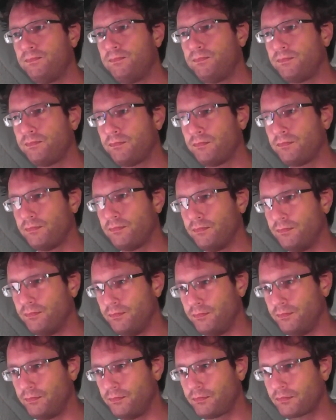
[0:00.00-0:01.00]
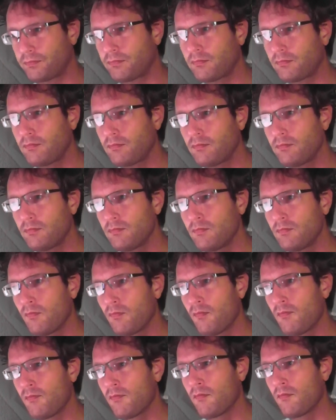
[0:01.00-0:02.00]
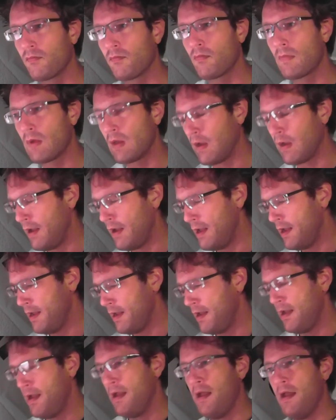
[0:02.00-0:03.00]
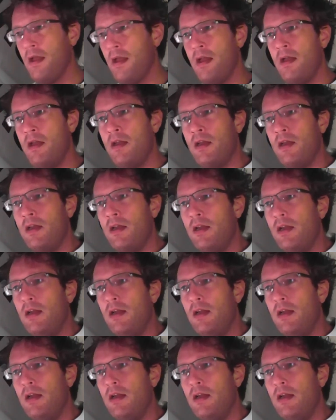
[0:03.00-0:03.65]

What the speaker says: Nothing is said.